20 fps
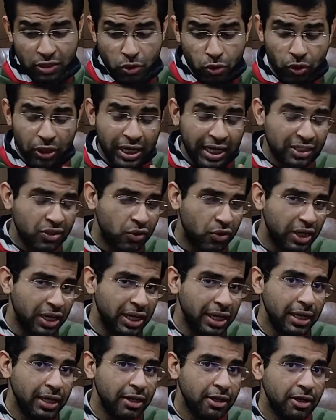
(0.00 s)
So you get
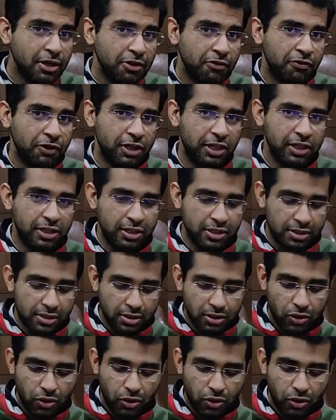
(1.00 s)
3 filters.